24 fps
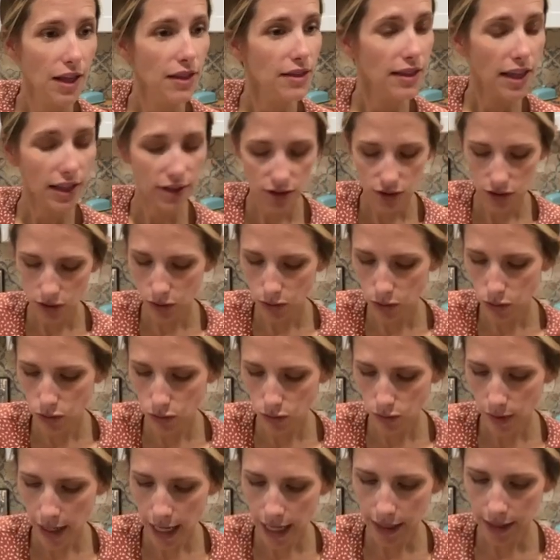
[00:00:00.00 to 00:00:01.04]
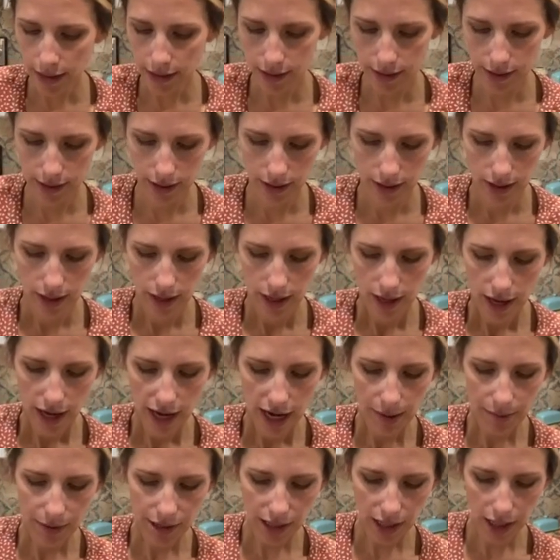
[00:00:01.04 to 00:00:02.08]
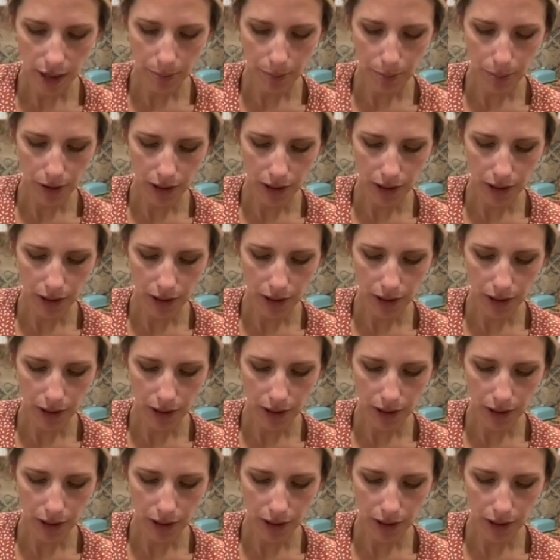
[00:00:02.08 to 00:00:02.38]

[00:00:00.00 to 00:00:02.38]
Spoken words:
That's so great. And I'm just gonna